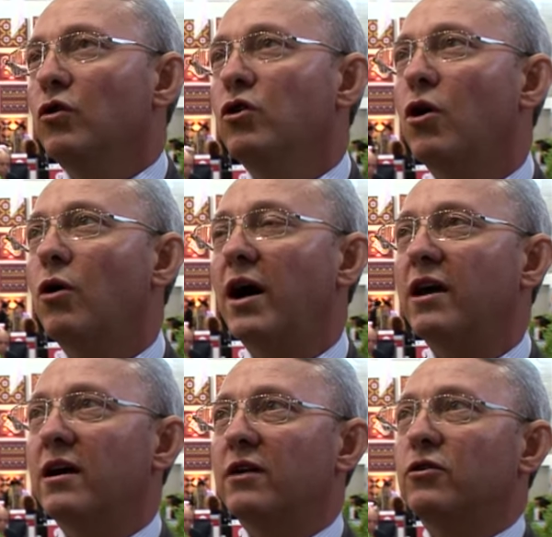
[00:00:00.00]

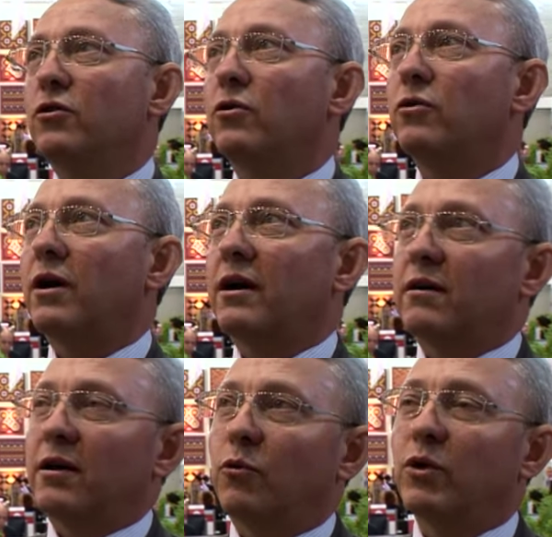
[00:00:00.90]
No,
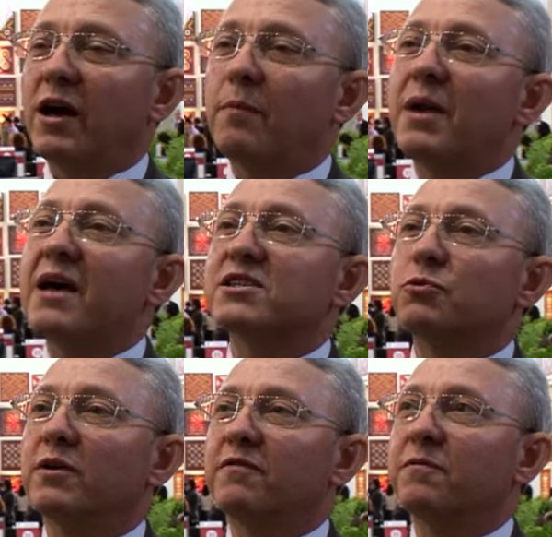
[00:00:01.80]
we are
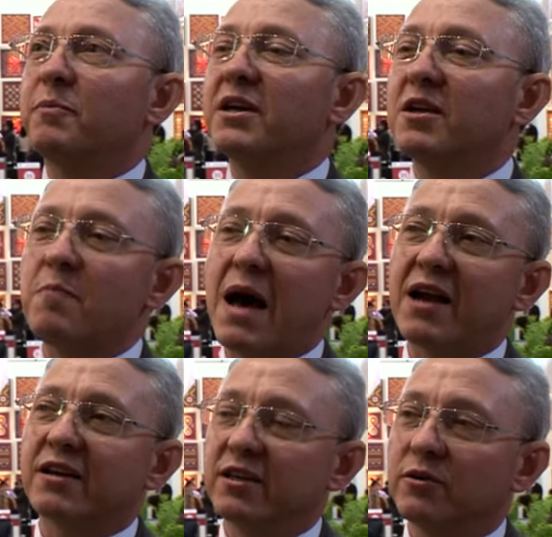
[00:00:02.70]
blessed with being in
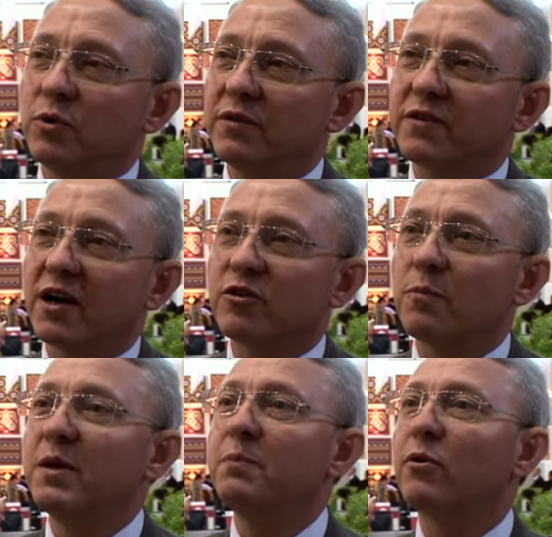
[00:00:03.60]
Bali. We've got
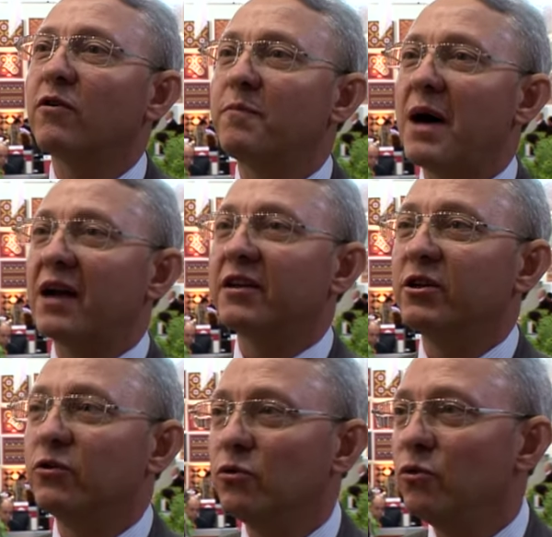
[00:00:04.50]
the people of
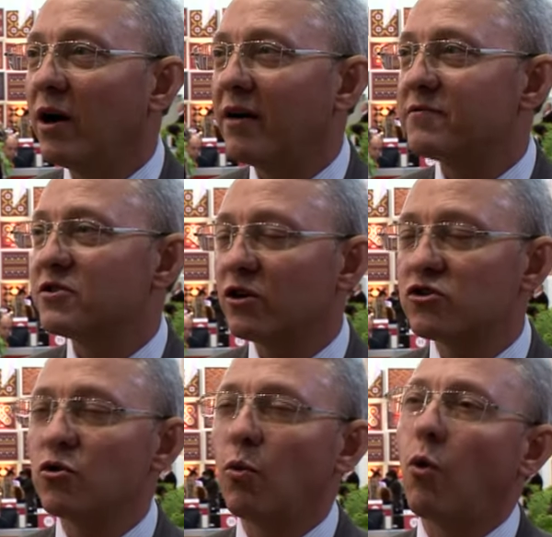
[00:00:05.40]
Bali who have
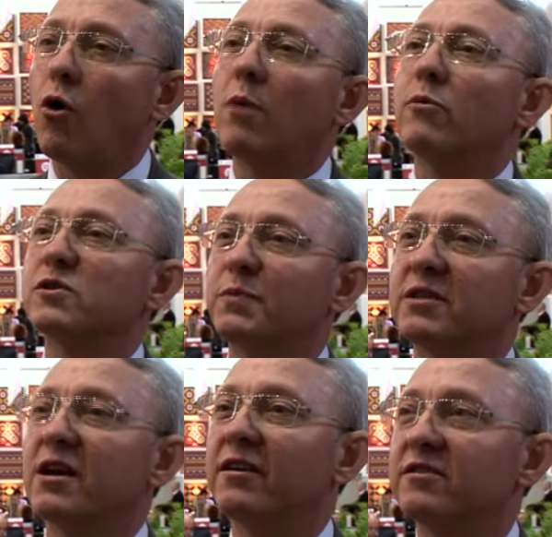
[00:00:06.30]
such a warm
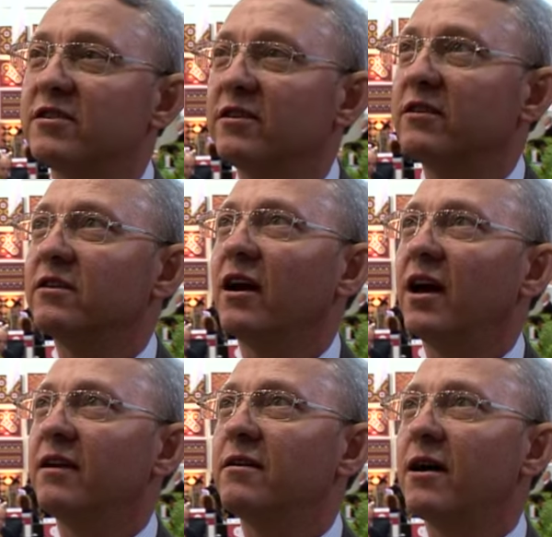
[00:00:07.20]
hospitality.
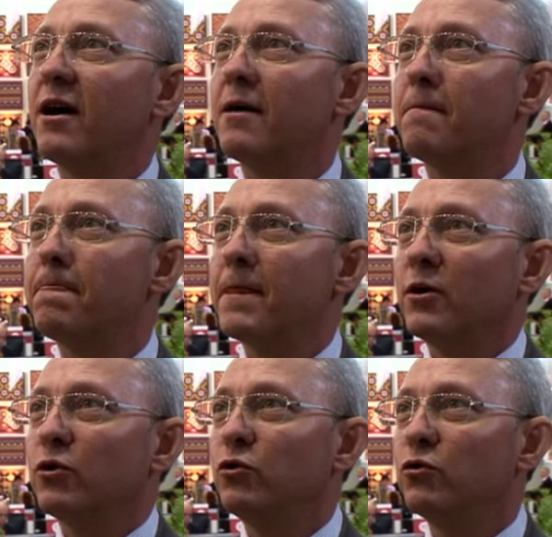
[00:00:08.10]
And,
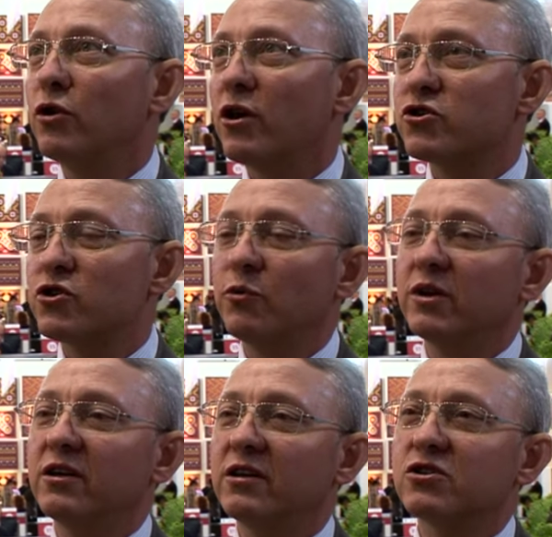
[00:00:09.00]

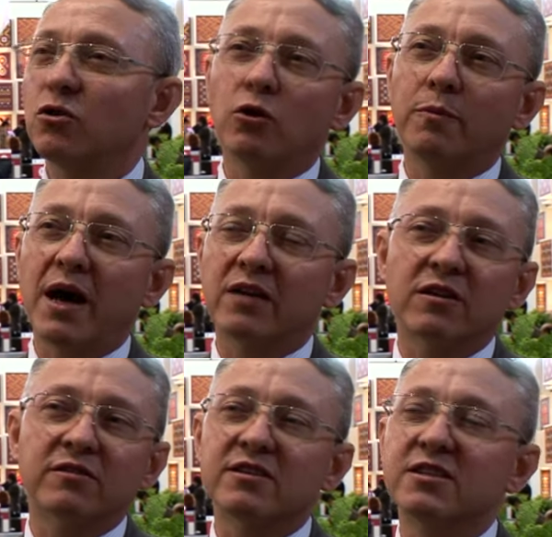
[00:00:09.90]
luxury is all about
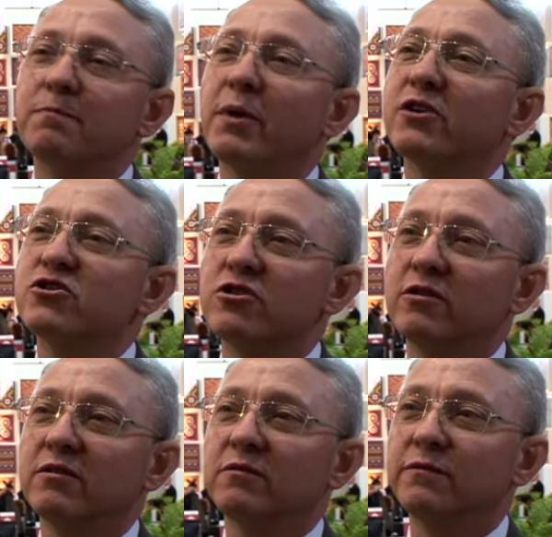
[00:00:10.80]

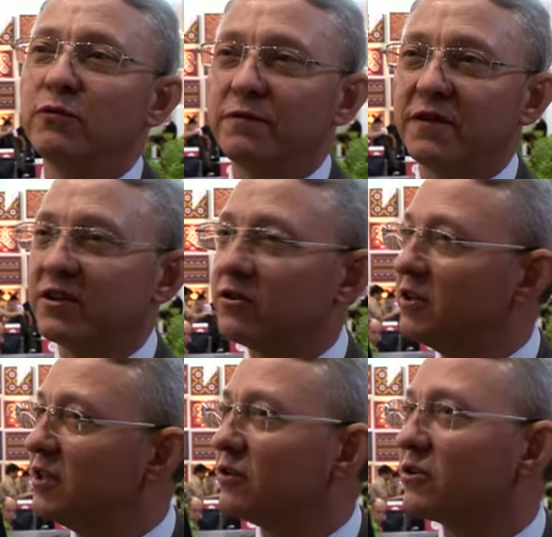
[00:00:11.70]
anticipation, fulfilling the
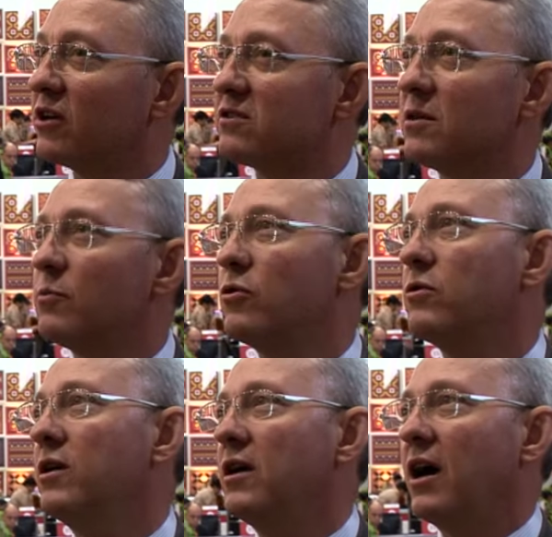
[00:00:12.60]
need of the
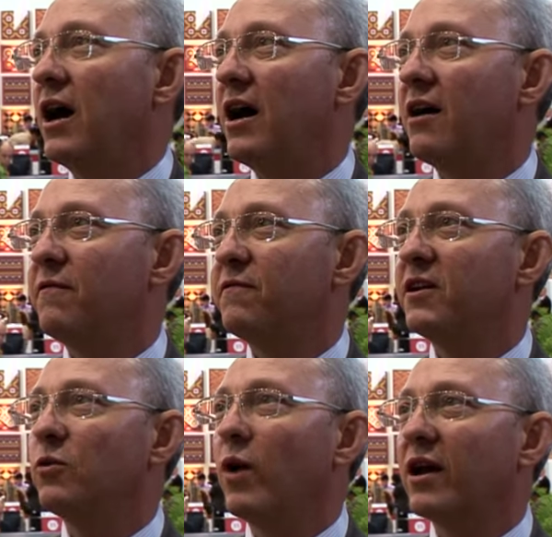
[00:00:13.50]
customer,
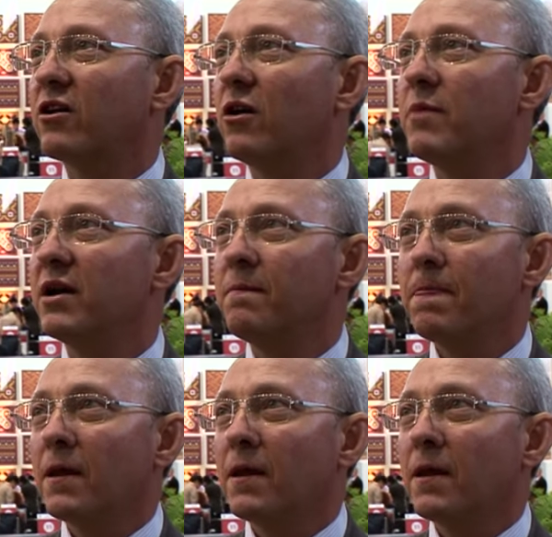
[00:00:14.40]
feeling welcome. And